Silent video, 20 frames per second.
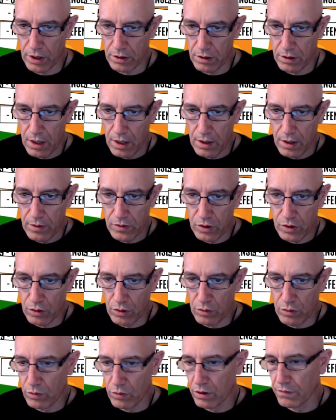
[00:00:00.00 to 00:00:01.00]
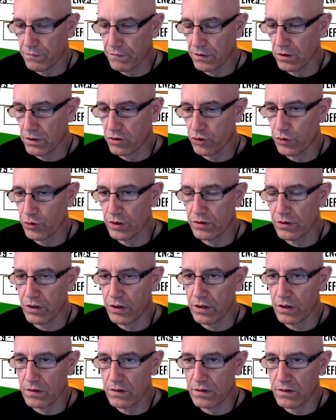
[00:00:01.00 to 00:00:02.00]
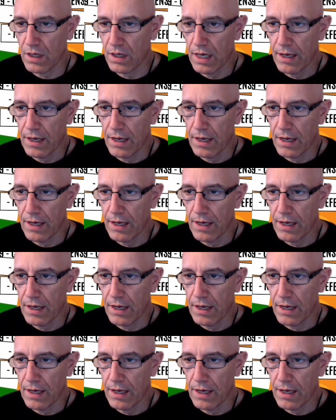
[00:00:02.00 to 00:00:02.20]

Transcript: So if it retreats,